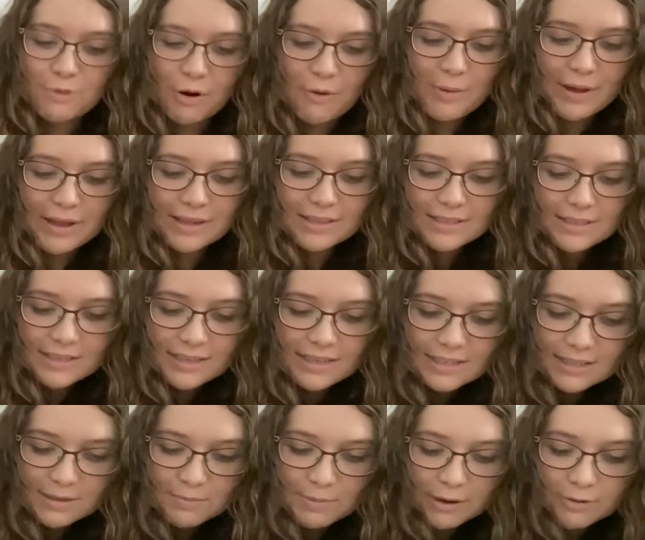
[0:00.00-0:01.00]
It's romance.
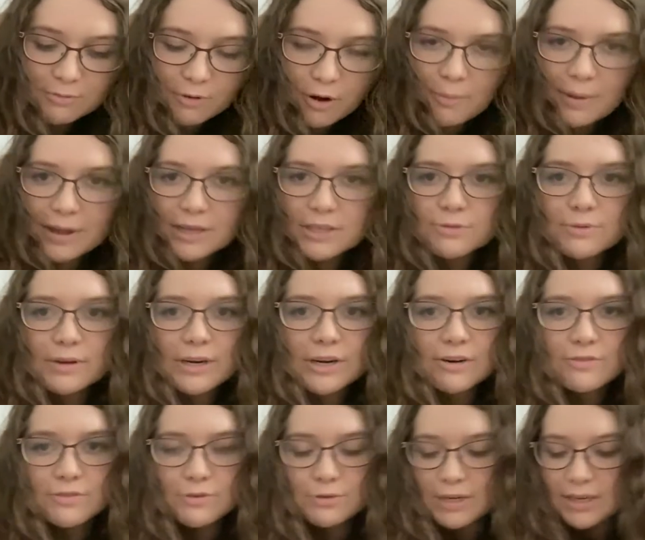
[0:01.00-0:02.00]
He's a big romance reader,
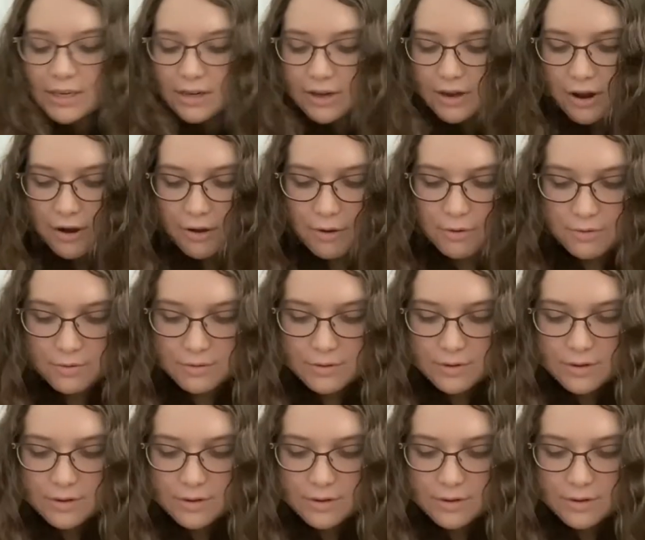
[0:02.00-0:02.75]
if you didn't know.